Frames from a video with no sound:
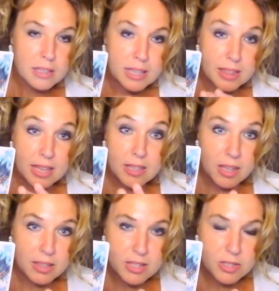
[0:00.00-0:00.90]
thank
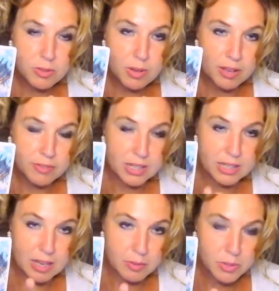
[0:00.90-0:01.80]
God these two have
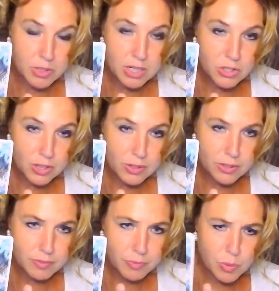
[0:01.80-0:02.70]
encountered each
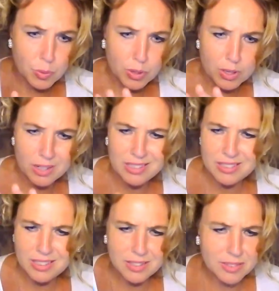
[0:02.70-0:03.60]
other, or,
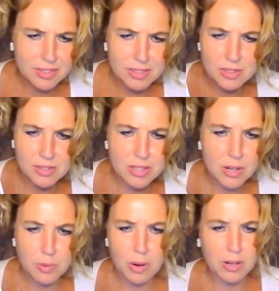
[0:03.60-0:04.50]

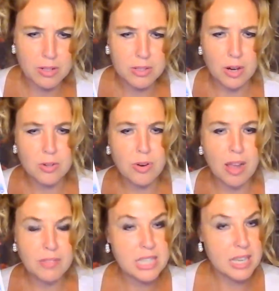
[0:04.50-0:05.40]
are
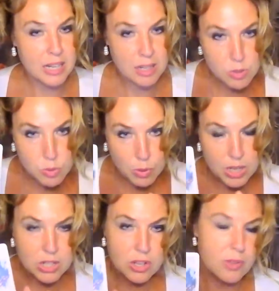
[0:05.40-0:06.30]
gravitating toward
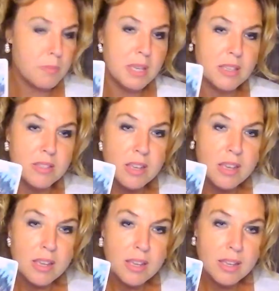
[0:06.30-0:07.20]
each other, because
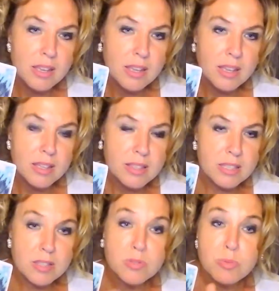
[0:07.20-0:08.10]

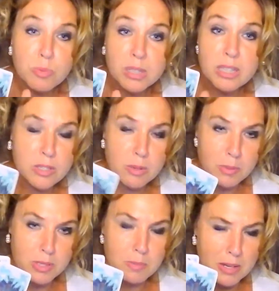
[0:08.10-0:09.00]
this is really super
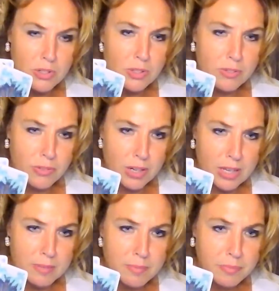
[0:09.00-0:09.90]
special for him